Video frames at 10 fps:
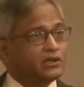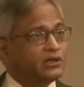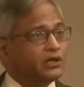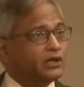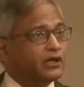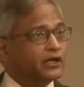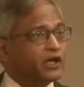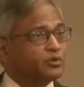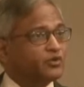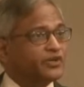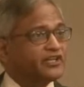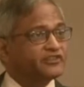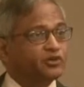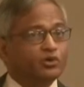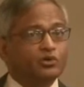Uh, a couple of days
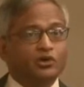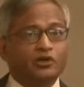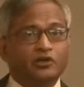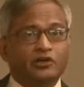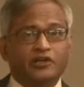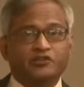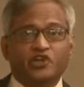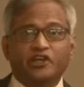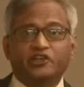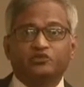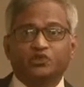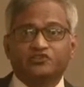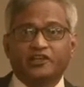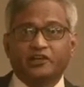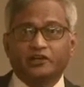ago, uh, a Chinese was
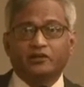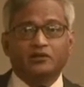killed